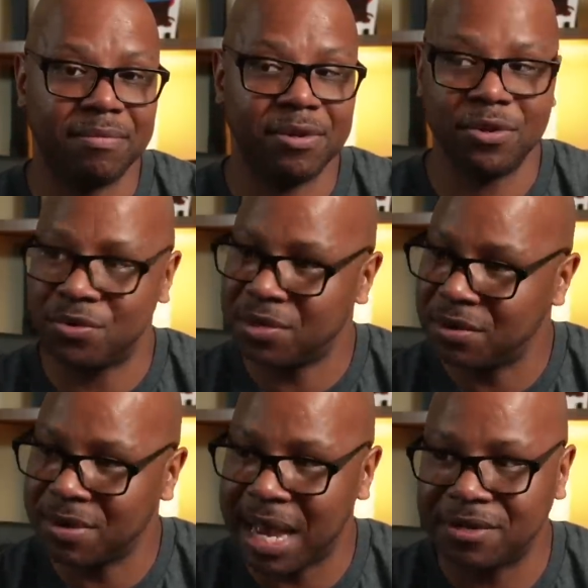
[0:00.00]
You
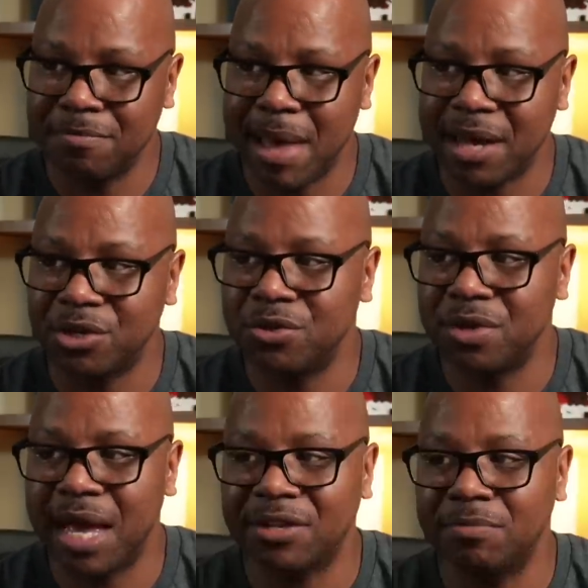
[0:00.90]
still got some baggage. You
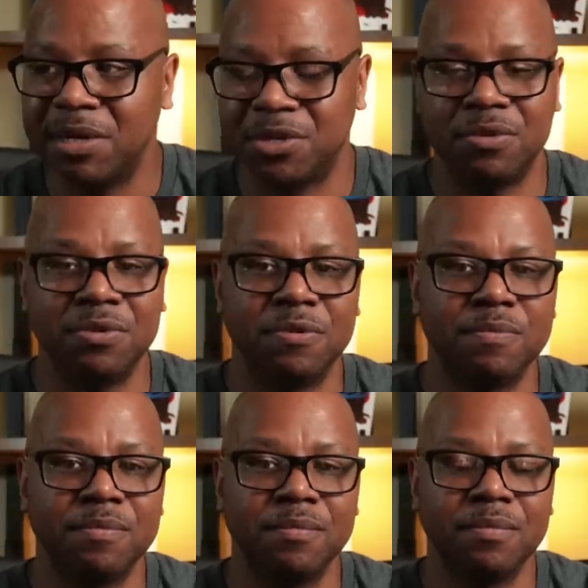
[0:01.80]
still got some issues.
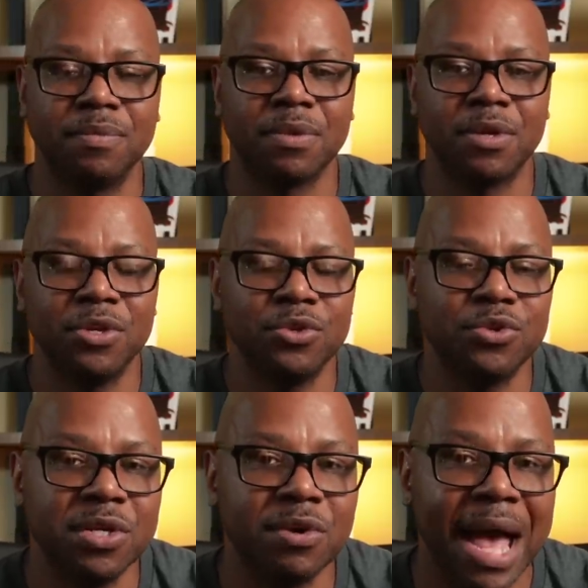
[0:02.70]
You
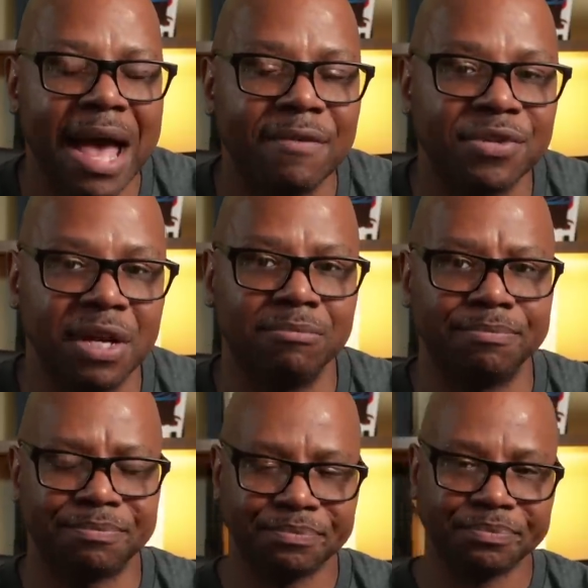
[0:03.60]
still have some.
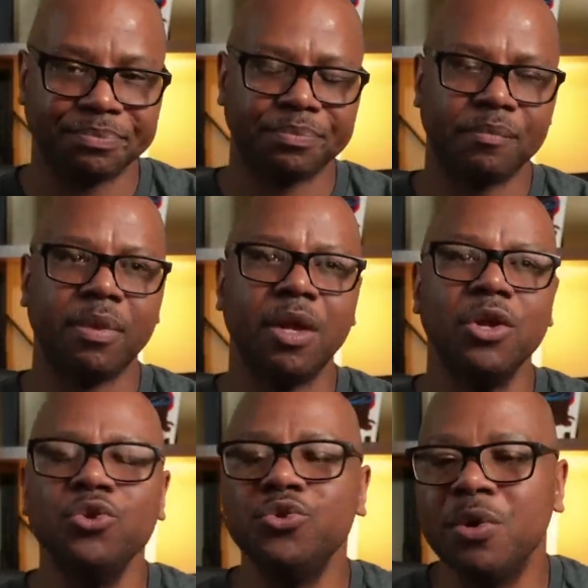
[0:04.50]

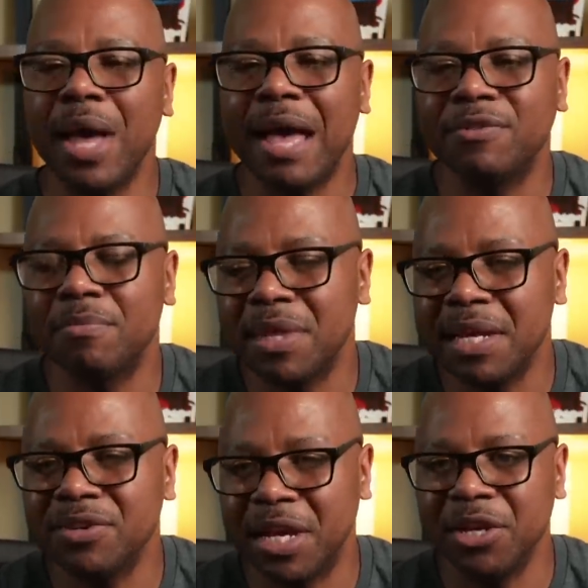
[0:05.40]
You still have some
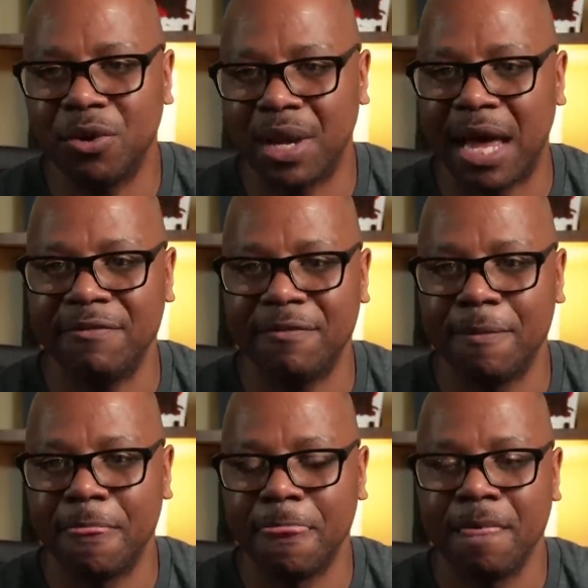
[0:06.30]
things in your life
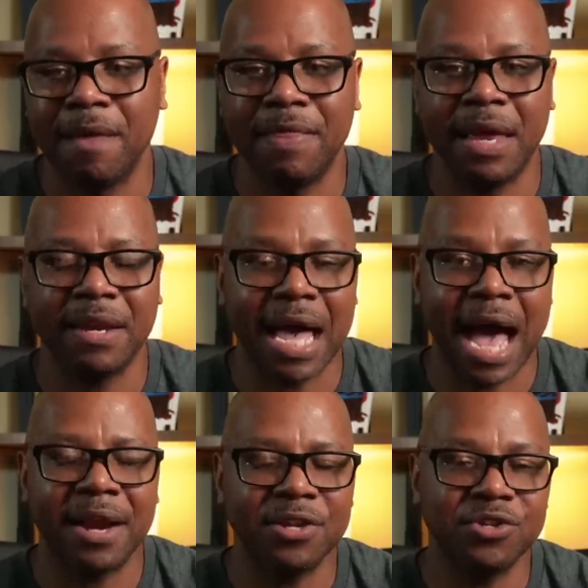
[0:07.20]
that
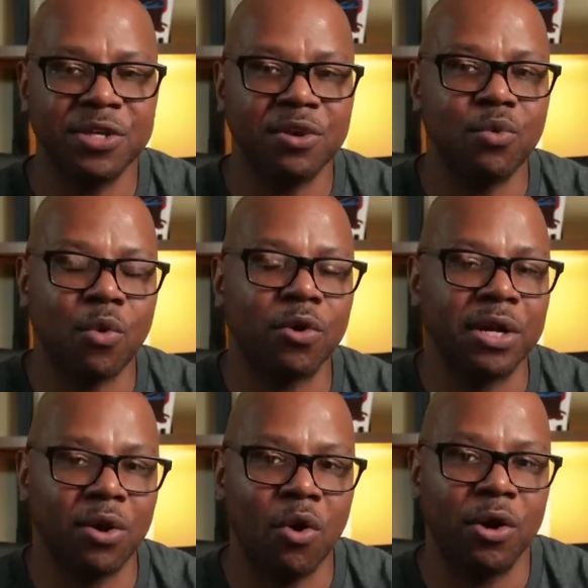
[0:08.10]
God is still
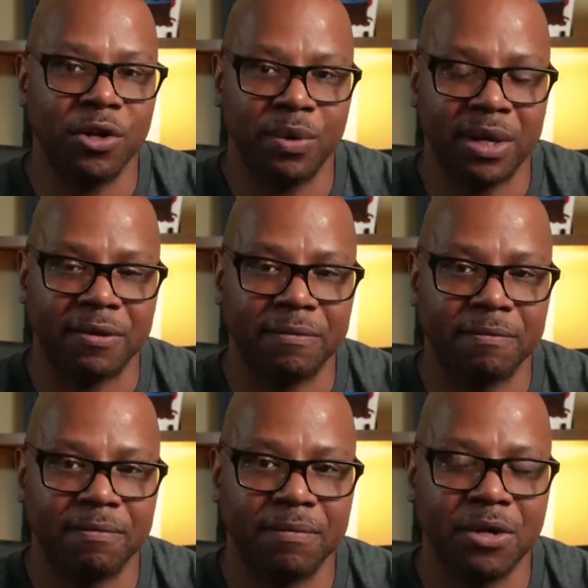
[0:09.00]
working on you in.
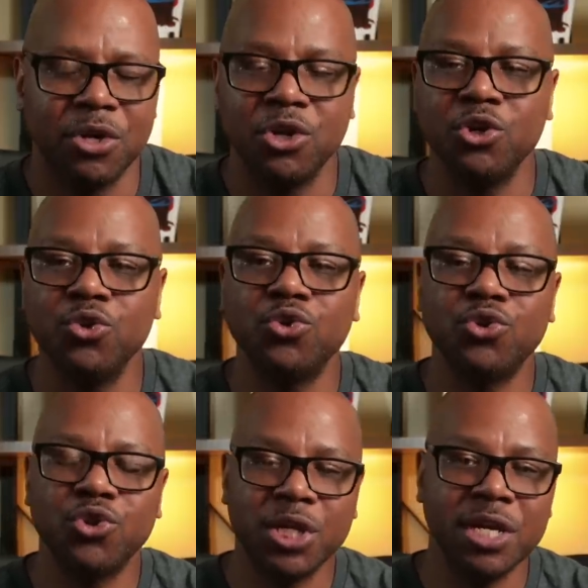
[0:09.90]
You
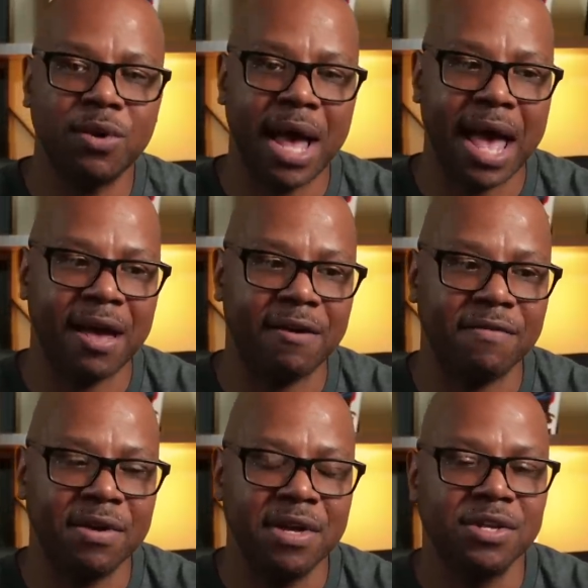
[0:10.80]
still have
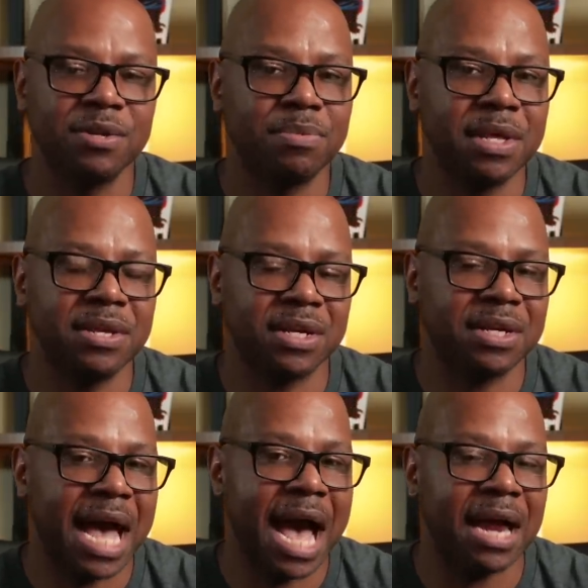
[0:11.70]
some things that
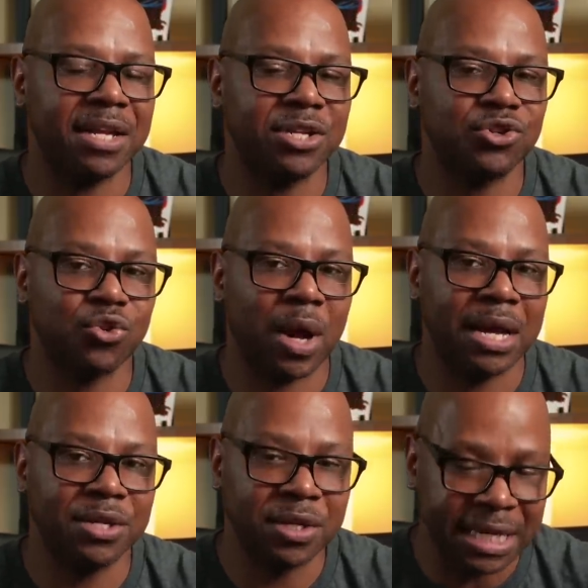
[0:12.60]
God is
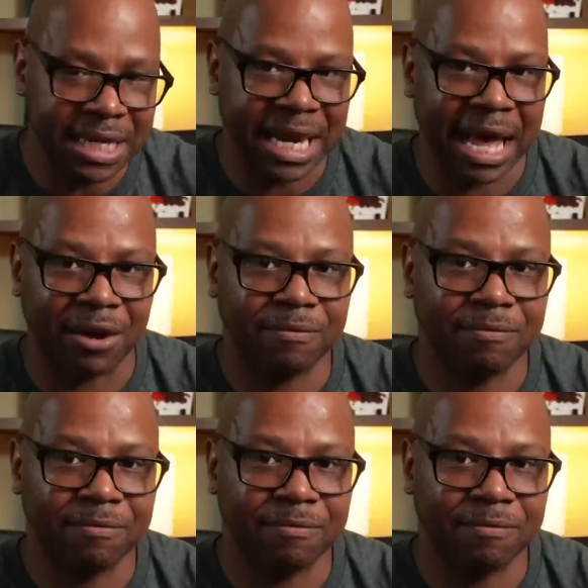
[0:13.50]
trying to get out.